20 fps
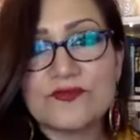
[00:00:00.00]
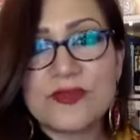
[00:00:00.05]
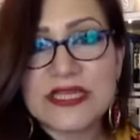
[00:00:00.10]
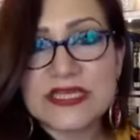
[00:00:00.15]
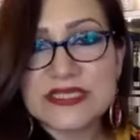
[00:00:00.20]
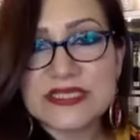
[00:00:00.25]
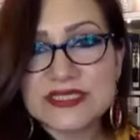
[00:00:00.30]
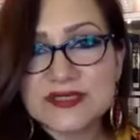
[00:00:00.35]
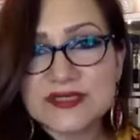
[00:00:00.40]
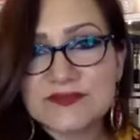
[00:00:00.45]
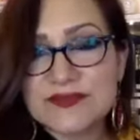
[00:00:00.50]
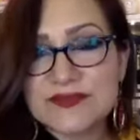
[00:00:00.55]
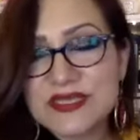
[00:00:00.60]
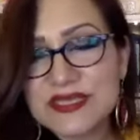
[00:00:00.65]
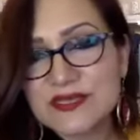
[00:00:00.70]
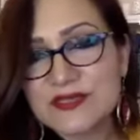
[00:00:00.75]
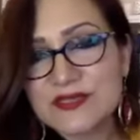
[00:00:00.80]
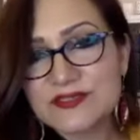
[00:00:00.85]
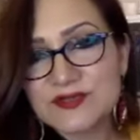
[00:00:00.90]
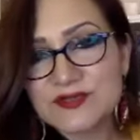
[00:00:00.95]
medium
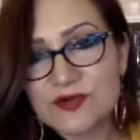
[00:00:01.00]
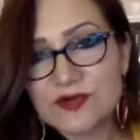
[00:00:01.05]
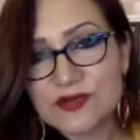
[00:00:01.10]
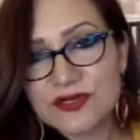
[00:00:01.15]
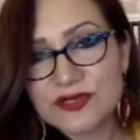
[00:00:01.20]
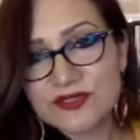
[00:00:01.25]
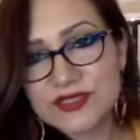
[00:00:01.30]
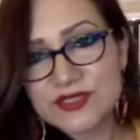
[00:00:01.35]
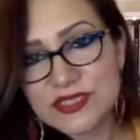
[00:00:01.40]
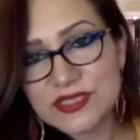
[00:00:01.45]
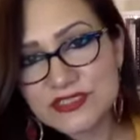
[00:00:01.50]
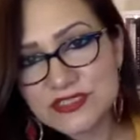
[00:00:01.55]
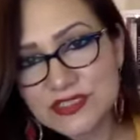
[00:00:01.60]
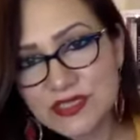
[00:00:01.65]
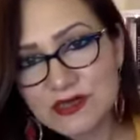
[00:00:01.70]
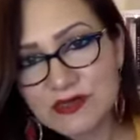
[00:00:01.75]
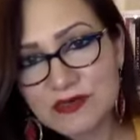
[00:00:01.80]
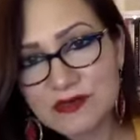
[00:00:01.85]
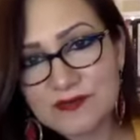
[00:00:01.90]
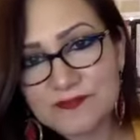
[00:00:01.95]
being a derogatory
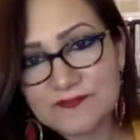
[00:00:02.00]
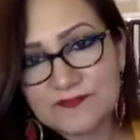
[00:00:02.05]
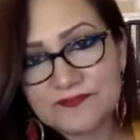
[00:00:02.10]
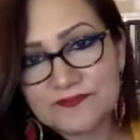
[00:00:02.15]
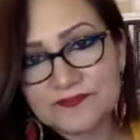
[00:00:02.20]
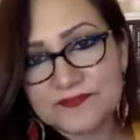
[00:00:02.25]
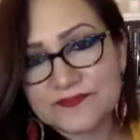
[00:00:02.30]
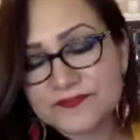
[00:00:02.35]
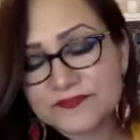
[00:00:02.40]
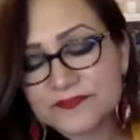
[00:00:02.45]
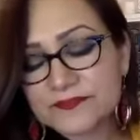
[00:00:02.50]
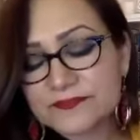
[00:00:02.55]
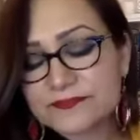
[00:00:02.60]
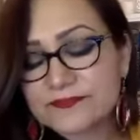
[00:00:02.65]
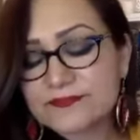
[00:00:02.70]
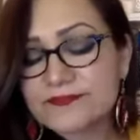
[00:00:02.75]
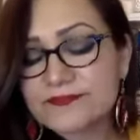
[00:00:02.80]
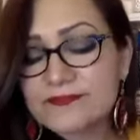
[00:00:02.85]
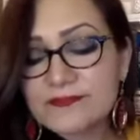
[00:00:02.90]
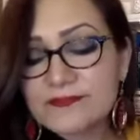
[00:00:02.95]
term,
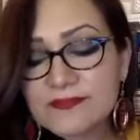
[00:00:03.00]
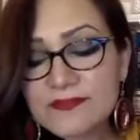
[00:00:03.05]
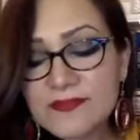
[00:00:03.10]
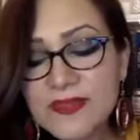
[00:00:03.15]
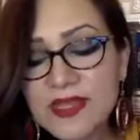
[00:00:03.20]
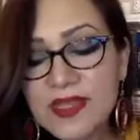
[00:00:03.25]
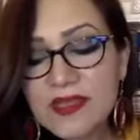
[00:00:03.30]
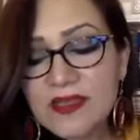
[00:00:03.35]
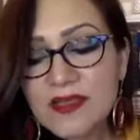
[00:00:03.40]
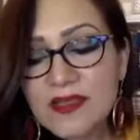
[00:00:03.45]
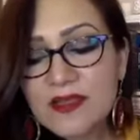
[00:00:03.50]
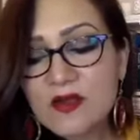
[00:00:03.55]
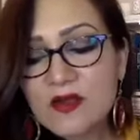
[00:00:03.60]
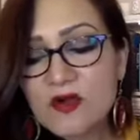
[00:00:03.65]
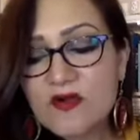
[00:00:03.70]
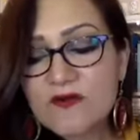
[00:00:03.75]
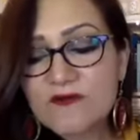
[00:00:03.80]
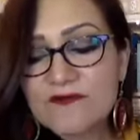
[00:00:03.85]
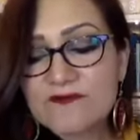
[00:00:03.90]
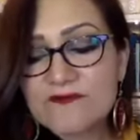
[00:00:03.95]

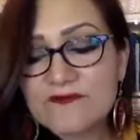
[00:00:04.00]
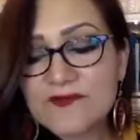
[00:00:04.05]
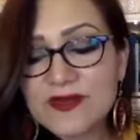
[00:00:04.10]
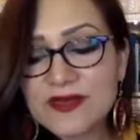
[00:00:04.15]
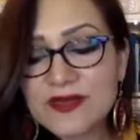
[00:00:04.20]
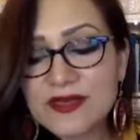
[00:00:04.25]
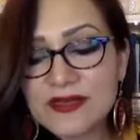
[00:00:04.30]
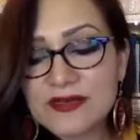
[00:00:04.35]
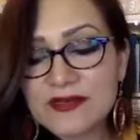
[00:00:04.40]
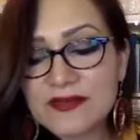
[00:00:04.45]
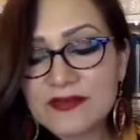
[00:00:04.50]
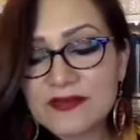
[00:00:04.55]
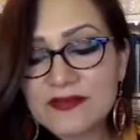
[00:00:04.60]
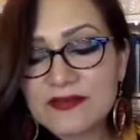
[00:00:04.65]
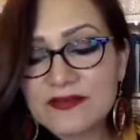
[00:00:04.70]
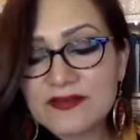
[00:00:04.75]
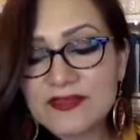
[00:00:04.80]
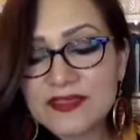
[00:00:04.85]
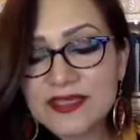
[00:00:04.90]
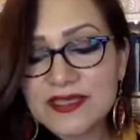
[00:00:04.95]
of
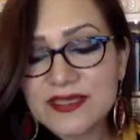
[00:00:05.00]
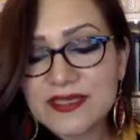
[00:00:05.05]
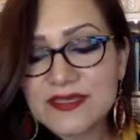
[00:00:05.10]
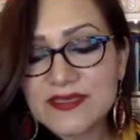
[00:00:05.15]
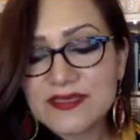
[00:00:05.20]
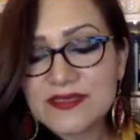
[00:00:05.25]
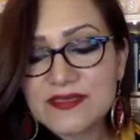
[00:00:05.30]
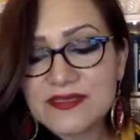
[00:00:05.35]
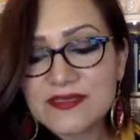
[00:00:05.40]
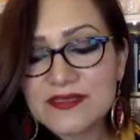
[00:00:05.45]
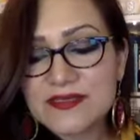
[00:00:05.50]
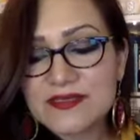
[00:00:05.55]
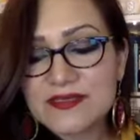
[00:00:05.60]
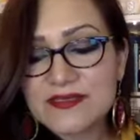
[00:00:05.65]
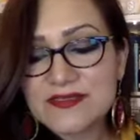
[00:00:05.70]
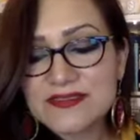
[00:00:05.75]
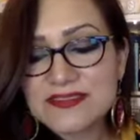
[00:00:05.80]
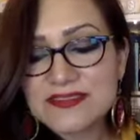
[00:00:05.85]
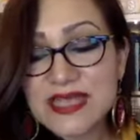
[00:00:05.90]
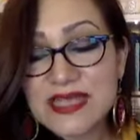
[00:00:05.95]
the
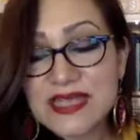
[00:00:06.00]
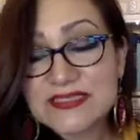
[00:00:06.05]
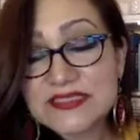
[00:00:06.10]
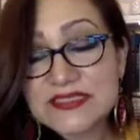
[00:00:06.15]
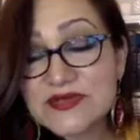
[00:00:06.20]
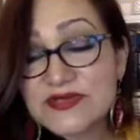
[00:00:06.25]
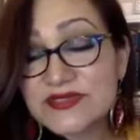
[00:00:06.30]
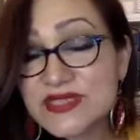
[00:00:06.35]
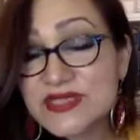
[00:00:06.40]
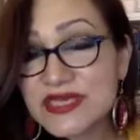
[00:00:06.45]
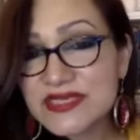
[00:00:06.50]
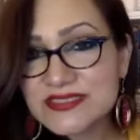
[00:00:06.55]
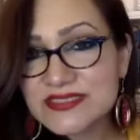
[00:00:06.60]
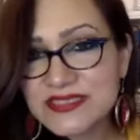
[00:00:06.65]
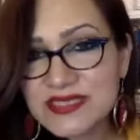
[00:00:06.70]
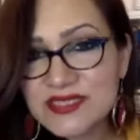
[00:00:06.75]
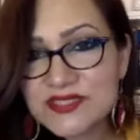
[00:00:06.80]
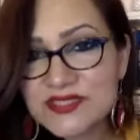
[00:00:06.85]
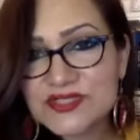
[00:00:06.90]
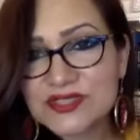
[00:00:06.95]

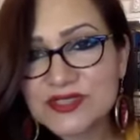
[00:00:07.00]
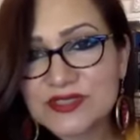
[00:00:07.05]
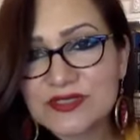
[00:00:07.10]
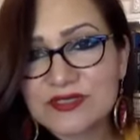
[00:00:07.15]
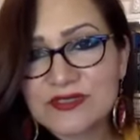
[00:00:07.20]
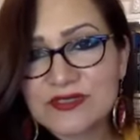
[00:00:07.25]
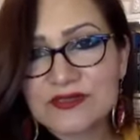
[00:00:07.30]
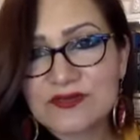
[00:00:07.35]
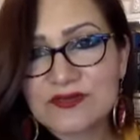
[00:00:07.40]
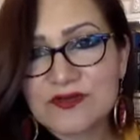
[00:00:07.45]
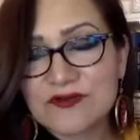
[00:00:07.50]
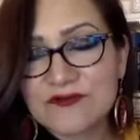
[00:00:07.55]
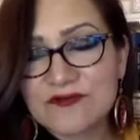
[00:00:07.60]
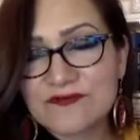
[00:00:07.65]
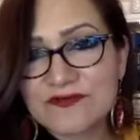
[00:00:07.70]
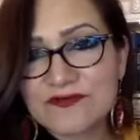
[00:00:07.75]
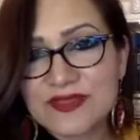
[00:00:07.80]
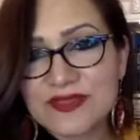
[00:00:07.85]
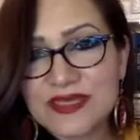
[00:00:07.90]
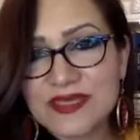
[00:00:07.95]
Sanskritization
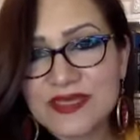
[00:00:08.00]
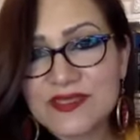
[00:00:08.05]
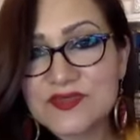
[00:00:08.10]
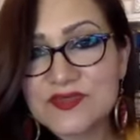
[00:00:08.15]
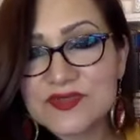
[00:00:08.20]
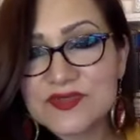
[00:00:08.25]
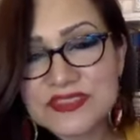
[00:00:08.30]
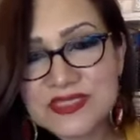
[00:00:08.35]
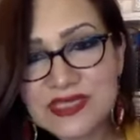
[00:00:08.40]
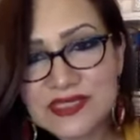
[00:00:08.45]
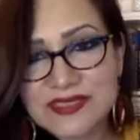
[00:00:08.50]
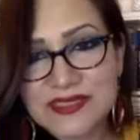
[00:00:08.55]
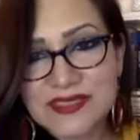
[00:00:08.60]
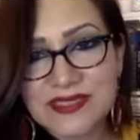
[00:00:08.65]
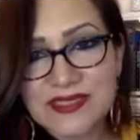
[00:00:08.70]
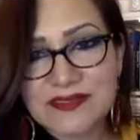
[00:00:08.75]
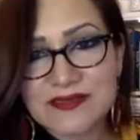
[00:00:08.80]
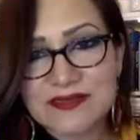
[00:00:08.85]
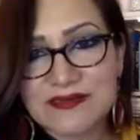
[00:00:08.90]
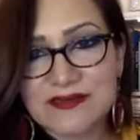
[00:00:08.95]
of the
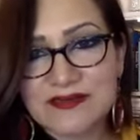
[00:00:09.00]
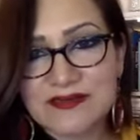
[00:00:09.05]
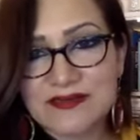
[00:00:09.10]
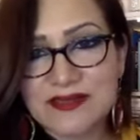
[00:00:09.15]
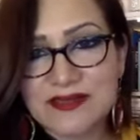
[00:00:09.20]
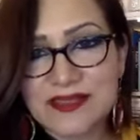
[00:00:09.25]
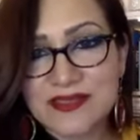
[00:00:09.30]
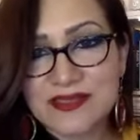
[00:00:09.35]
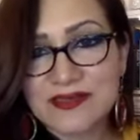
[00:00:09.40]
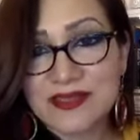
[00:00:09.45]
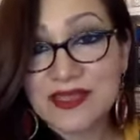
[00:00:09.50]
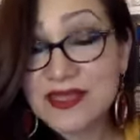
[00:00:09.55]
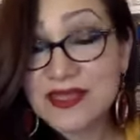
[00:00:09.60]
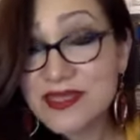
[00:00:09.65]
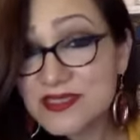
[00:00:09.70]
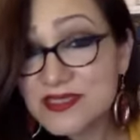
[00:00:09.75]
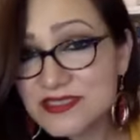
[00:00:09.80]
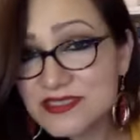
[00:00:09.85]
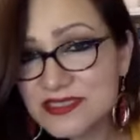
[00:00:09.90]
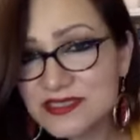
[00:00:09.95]
Hindustani in
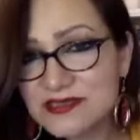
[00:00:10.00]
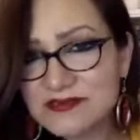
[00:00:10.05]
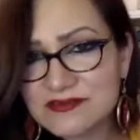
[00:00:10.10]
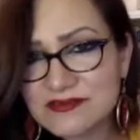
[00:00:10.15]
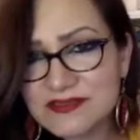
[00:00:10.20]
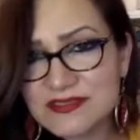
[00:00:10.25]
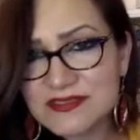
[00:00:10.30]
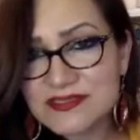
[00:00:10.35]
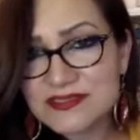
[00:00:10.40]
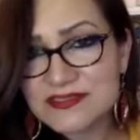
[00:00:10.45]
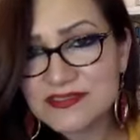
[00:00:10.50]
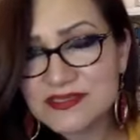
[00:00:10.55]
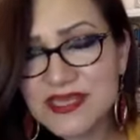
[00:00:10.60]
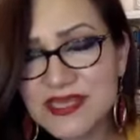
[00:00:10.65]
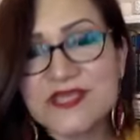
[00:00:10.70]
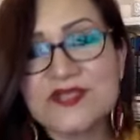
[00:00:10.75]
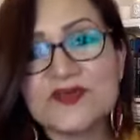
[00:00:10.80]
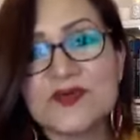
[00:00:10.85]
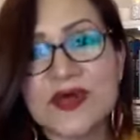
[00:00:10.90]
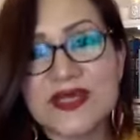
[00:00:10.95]
India, the
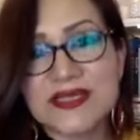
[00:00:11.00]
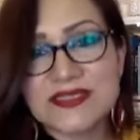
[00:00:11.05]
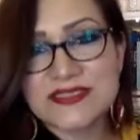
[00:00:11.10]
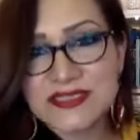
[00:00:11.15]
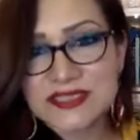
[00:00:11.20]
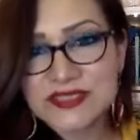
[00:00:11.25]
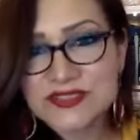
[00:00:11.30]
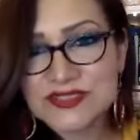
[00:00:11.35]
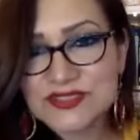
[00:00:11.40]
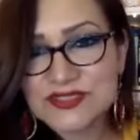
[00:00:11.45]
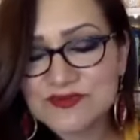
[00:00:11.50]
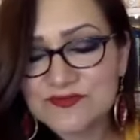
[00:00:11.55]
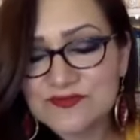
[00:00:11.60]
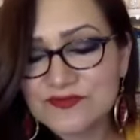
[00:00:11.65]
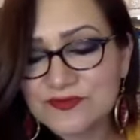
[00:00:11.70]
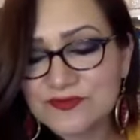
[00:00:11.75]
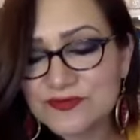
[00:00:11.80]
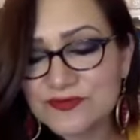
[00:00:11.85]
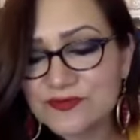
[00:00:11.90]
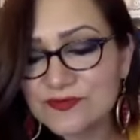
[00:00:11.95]
ghettoization of
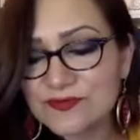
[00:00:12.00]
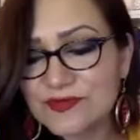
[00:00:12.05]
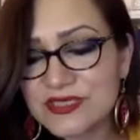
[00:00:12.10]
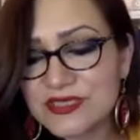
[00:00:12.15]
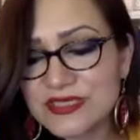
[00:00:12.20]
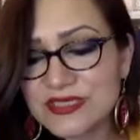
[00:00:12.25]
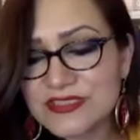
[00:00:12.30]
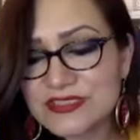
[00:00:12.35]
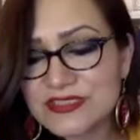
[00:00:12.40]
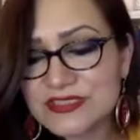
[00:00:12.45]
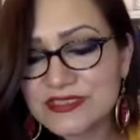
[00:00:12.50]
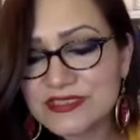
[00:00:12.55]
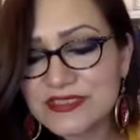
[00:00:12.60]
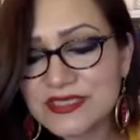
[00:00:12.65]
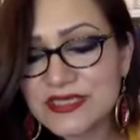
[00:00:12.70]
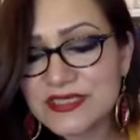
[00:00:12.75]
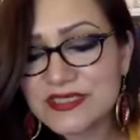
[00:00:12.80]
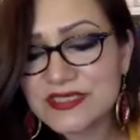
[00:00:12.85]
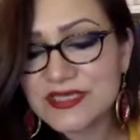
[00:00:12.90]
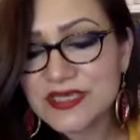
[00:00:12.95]
Urdu in India,
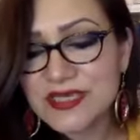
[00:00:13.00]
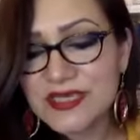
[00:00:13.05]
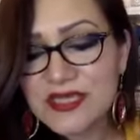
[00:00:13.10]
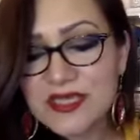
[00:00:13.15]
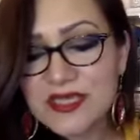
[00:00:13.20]
and